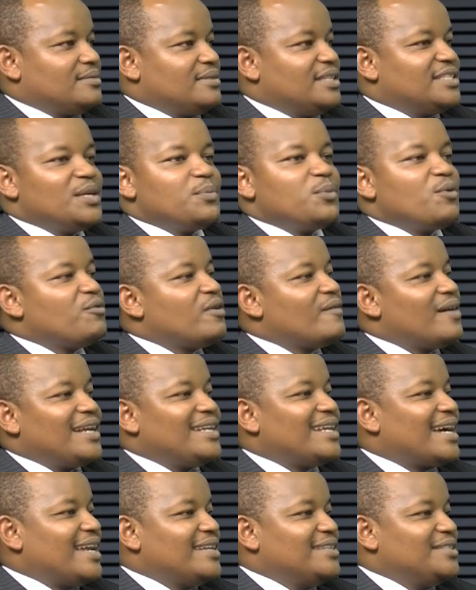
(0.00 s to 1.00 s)
The same, we've never
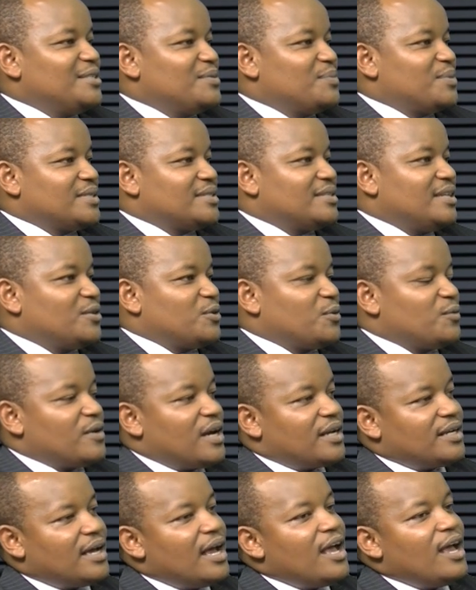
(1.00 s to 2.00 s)
had a Kalenjin president,
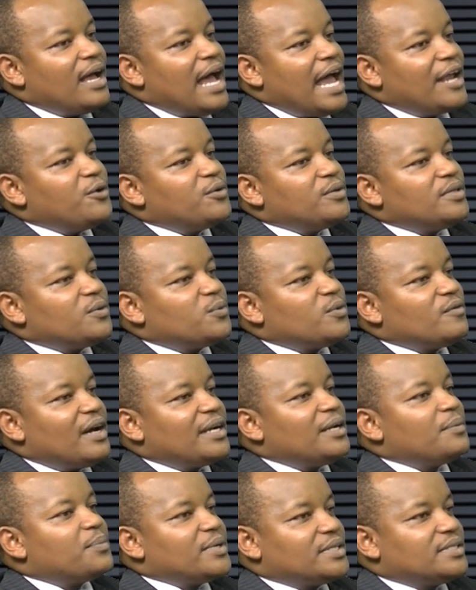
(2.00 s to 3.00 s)
or I don't think we've
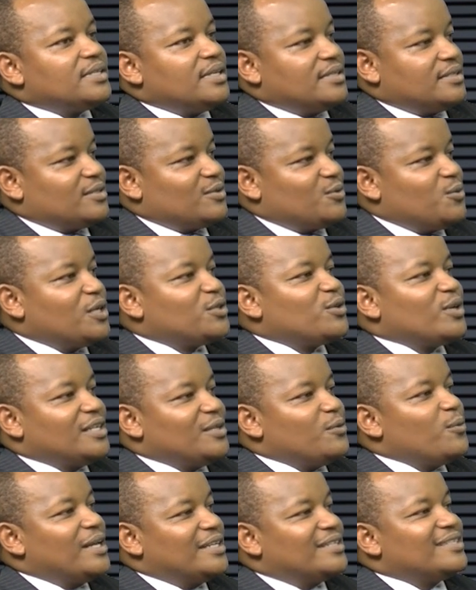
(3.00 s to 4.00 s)
had a president who
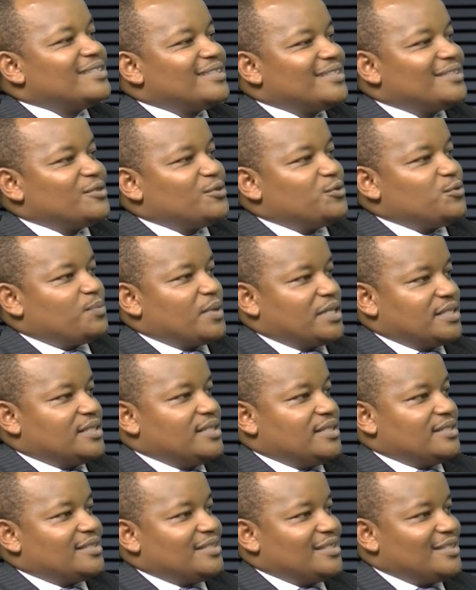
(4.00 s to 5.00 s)
actually went to
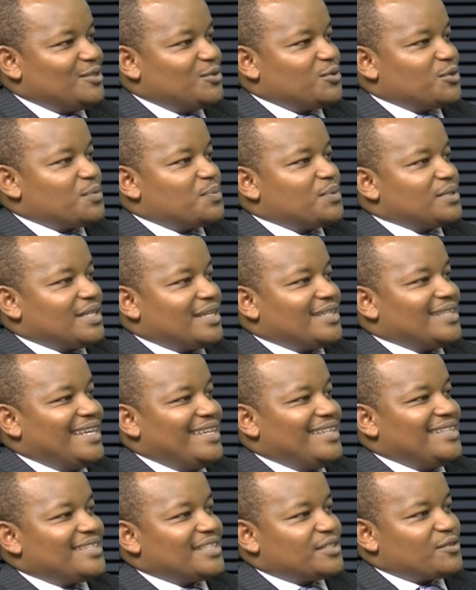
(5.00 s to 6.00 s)
presidency to represent the
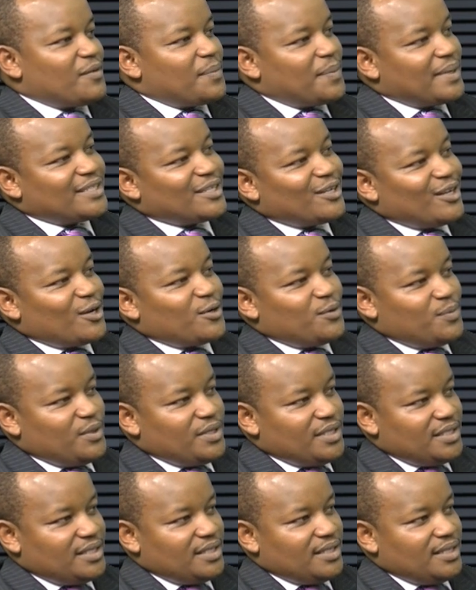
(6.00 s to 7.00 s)
interests of a particular
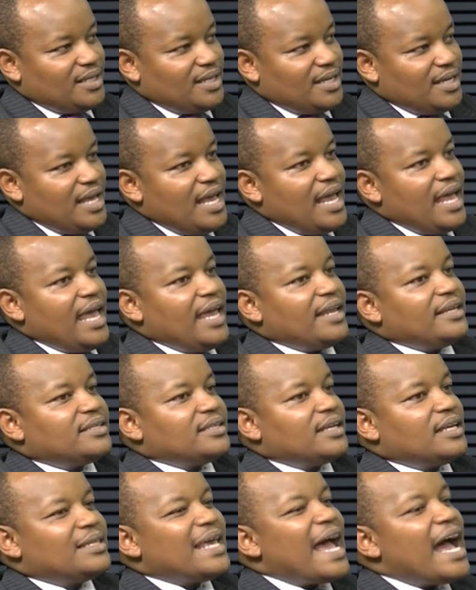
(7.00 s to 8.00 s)
community. And
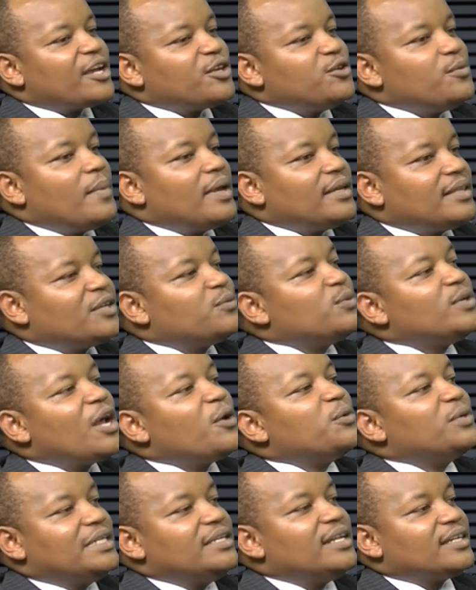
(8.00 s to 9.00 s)
the argument that we
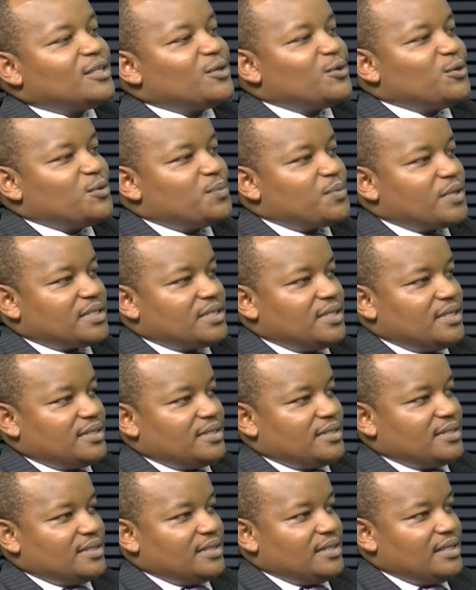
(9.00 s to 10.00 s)
now need a Kikuyu
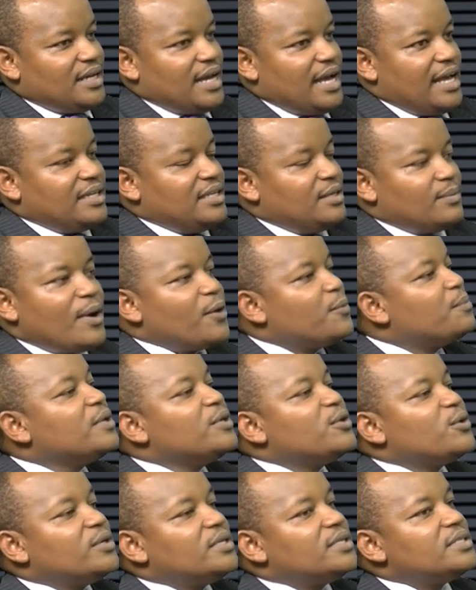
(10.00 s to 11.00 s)
president, in my
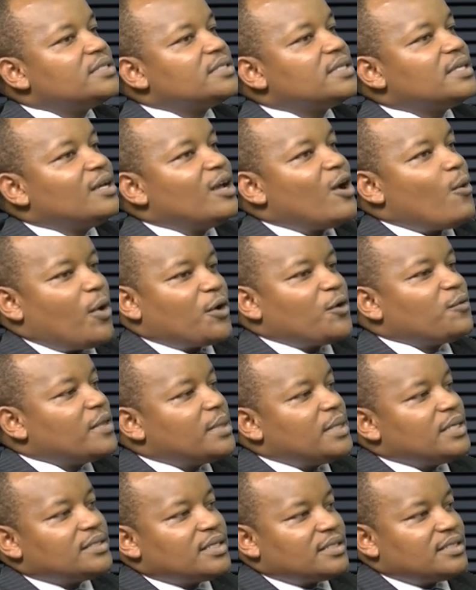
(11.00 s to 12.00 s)
opinion, is one of the
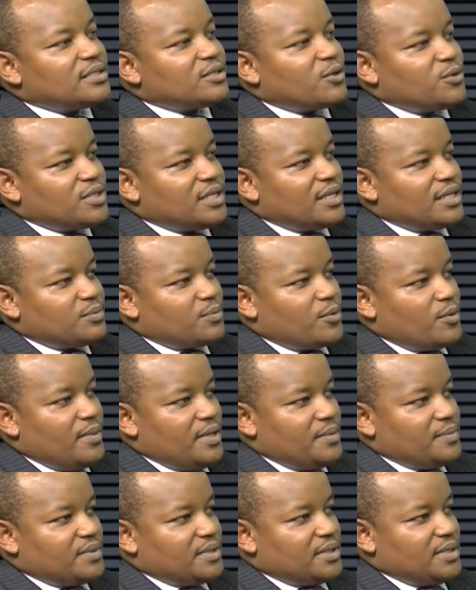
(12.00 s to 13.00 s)
things that is causing us
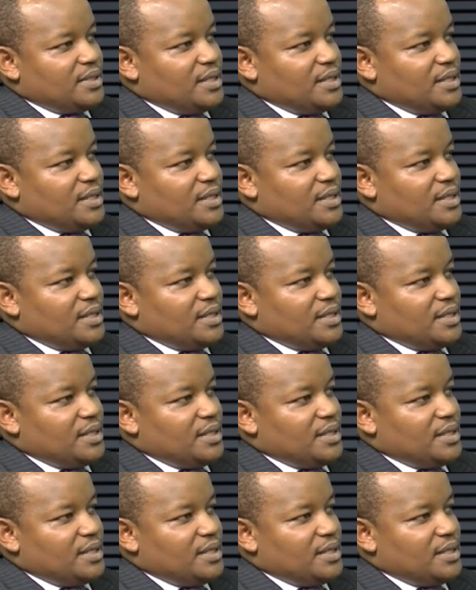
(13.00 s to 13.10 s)
problems.